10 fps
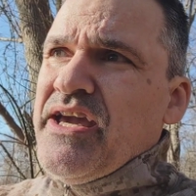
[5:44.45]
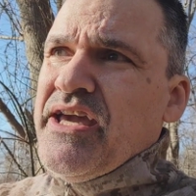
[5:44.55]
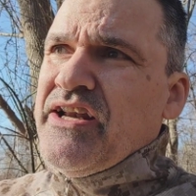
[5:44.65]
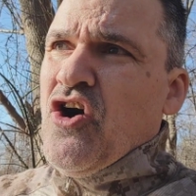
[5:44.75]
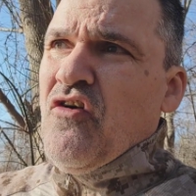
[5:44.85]

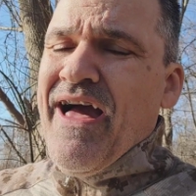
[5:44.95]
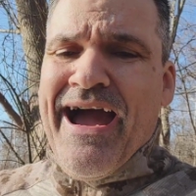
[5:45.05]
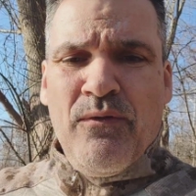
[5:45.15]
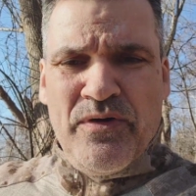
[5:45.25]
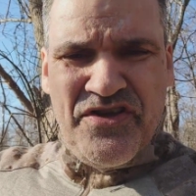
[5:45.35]
in all
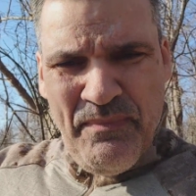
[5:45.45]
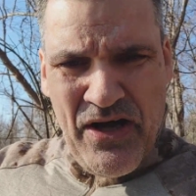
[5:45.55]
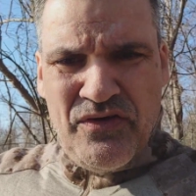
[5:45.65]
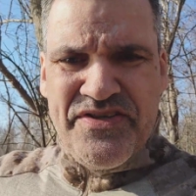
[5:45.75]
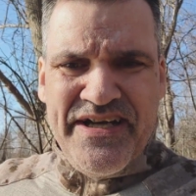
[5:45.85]
that, whereas the
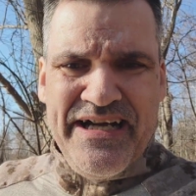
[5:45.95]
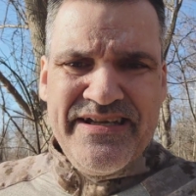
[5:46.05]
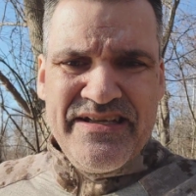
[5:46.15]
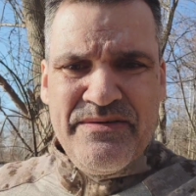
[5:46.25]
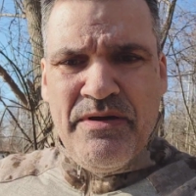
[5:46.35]
Maryland side
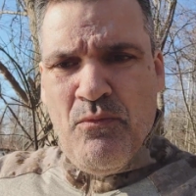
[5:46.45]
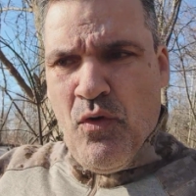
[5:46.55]
tends to be more